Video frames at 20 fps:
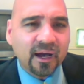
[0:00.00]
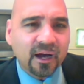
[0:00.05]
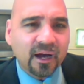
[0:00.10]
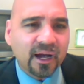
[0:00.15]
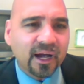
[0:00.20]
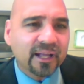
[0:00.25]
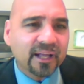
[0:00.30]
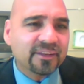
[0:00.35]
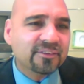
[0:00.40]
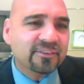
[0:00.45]

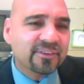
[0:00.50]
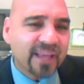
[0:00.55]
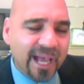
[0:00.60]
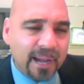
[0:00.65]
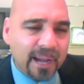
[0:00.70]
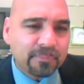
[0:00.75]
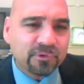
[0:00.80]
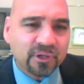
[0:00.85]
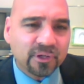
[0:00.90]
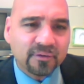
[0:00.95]
learning
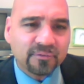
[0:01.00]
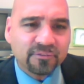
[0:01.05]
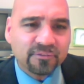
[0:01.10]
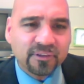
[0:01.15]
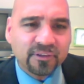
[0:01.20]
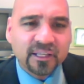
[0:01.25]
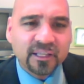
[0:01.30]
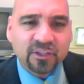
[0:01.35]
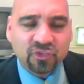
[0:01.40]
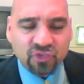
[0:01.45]
about
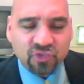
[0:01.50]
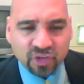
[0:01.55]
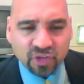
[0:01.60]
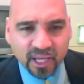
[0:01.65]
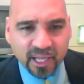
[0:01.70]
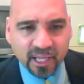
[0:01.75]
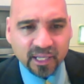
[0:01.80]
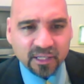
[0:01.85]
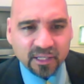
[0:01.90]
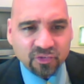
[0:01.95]

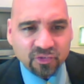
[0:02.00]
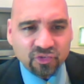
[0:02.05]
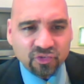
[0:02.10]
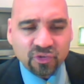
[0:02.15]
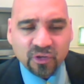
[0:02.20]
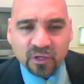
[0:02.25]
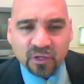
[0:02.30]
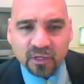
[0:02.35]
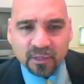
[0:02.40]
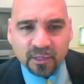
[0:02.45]

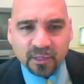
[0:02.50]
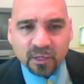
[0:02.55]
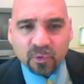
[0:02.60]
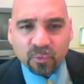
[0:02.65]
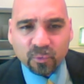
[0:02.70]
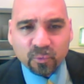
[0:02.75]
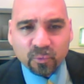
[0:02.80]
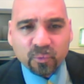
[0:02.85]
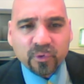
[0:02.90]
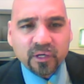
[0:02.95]

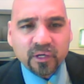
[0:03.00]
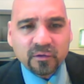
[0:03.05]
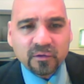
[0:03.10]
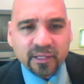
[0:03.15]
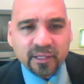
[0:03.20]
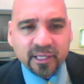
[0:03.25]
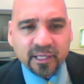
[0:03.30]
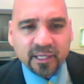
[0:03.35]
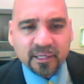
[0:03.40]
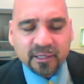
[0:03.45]
adaptive
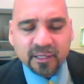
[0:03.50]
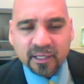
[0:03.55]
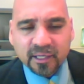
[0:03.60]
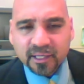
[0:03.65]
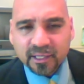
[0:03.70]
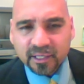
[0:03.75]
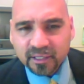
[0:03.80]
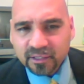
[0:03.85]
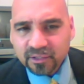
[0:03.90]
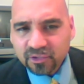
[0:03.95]

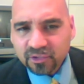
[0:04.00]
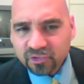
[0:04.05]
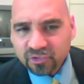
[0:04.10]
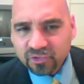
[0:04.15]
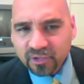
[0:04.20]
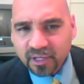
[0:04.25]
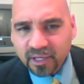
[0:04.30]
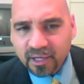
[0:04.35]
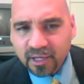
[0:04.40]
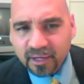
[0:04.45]
change
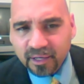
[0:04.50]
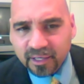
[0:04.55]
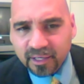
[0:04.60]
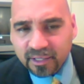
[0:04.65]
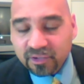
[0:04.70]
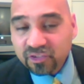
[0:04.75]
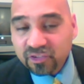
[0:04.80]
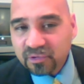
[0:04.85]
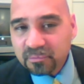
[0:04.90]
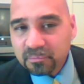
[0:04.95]

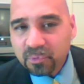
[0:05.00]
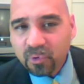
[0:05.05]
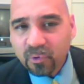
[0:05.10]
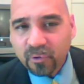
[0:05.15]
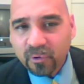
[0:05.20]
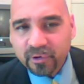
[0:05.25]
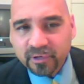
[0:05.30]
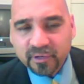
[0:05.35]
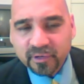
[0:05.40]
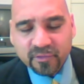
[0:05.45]
really
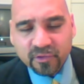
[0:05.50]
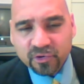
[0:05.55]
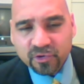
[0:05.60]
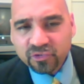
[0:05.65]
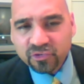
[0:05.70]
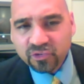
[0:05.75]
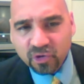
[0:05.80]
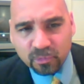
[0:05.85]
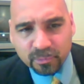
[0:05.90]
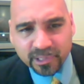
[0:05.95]

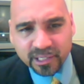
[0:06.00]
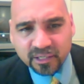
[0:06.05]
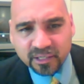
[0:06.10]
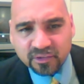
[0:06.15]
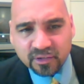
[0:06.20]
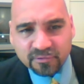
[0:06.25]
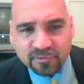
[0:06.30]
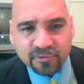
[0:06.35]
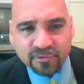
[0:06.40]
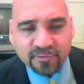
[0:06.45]
is
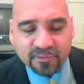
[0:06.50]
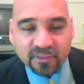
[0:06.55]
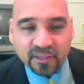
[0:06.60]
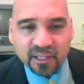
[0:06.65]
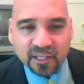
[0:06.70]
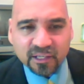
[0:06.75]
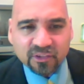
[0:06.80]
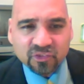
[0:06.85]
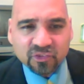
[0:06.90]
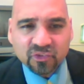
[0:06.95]

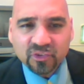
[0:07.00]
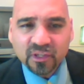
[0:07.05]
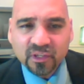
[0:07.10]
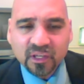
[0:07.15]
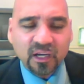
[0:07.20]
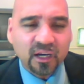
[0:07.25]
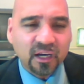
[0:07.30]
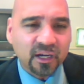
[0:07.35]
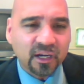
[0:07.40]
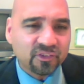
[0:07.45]
important, and
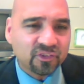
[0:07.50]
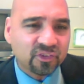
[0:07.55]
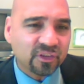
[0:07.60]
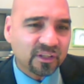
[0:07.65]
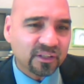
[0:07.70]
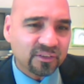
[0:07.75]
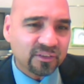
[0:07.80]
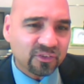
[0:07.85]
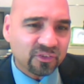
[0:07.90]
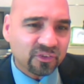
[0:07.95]
there's so
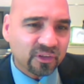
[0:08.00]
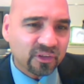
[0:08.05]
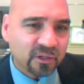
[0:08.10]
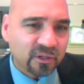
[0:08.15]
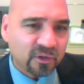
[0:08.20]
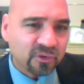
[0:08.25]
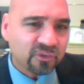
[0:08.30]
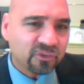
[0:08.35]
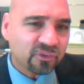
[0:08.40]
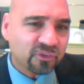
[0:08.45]
many different
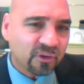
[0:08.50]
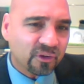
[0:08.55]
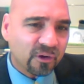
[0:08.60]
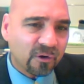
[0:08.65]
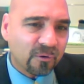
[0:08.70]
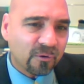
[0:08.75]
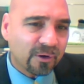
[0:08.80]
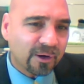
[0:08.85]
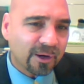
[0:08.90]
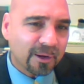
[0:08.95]
things
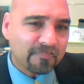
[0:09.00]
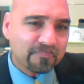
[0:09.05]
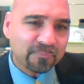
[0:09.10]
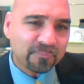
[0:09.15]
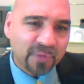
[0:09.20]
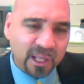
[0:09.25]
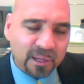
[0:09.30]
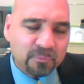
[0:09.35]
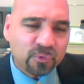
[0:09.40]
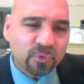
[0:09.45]

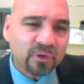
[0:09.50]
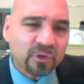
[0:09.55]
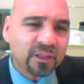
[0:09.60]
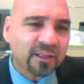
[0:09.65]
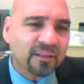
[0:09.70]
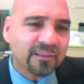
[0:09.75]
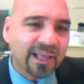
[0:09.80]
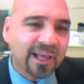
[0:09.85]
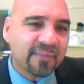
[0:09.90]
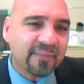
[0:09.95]
to
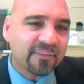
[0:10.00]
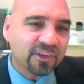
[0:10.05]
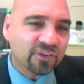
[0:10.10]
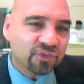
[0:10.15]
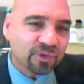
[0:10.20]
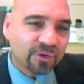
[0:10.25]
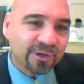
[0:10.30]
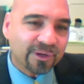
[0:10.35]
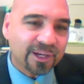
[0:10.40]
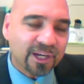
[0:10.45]
consider.
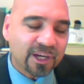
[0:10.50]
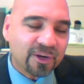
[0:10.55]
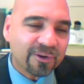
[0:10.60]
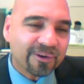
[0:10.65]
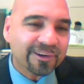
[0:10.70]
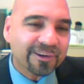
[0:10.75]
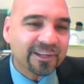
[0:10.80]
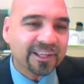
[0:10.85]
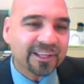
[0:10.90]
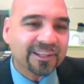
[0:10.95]
So
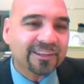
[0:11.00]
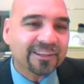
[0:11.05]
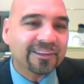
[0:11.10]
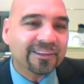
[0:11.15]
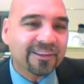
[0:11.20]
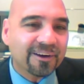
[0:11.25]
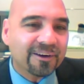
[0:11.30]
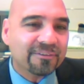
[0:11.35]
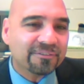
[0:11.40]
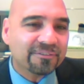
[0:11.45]
I'm
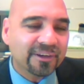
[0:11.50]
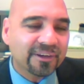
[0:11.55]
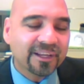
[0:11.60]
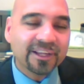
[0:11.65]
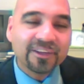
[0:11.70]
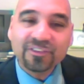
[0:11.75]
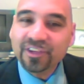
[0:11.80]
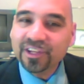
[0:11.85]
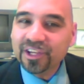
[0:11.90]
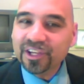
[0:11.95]
really glad
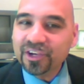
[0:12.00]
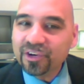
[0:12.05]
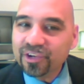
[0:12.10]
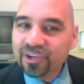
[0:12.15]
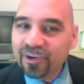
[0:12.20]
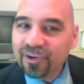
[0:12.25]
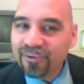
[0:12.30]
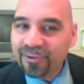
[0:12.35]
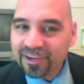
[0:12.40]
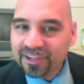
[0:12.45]
that you're
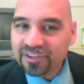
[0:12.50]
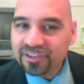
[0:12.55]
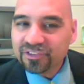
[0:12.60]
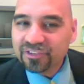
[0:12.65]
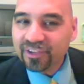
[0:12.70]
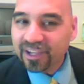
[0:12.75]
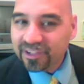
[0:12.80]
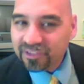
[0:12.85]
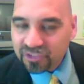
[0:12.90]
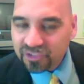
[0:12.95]
here, and I'd
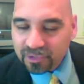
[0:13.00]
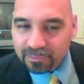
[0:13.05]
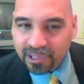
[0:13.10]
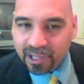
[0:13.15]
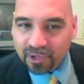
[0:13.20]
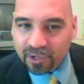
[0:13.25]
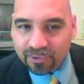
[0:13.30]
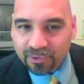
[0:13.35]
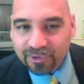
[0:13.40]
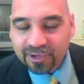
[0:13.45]
love
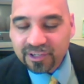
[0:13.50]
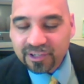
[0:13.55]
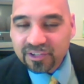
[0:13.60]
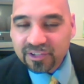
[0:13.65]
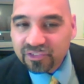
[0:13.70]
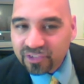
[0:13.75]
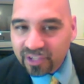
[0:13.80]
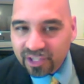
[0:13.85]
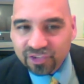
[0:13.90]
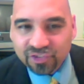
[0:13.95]
to
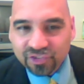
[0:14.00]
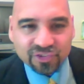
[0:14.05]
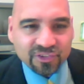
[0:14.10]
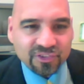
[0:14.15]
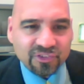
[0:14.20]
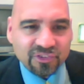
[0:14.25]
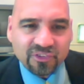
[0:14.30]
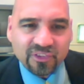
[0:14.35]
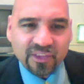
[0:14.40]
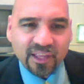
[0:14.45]
hear your
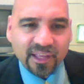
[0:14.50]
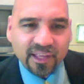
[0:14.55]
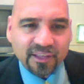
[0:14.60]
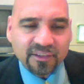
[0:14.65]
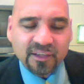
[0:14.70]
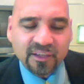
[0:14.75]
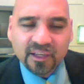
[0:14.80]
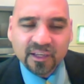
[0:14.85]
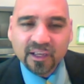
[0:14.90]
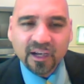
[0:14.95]
insights
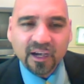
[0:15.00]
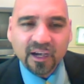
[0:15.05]
about